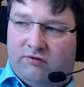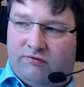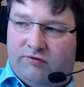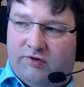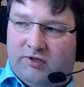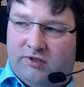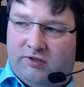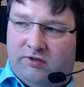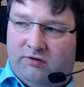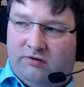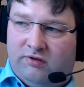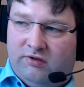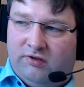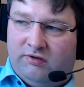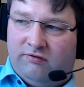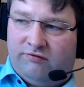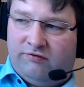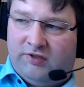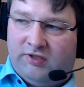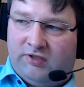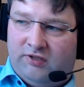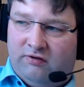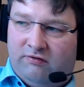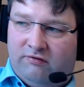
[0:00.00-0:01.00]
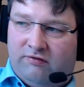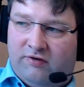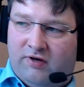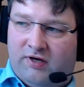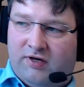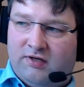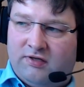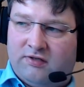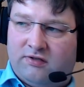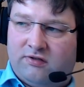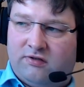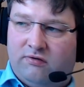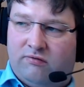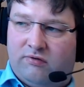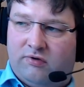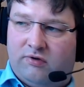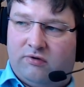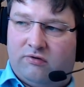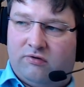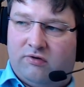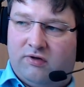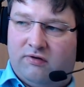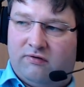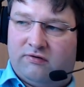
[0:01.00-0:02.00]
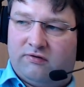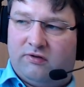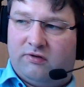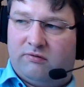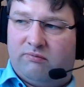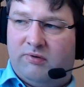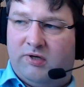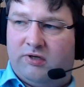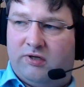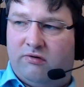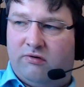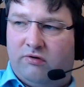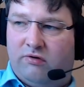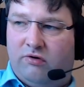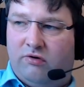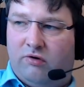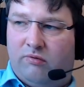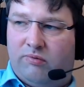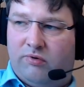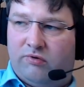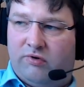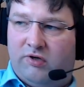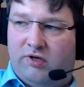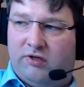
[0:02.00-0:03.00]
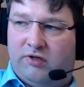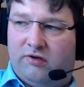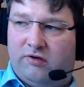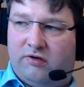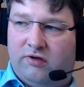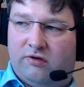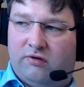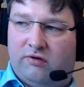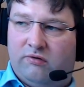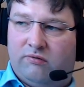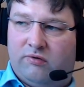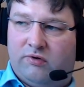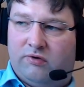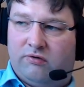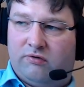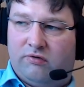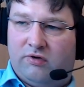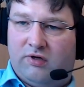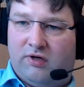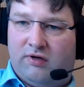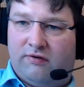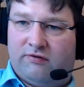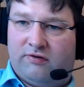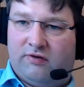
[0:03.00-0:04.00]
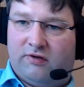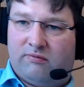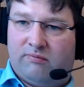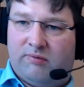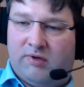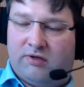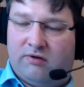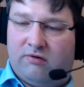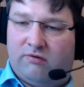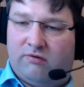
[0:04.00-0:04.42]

retrofit device. You want to have this battery operated, and you want to have this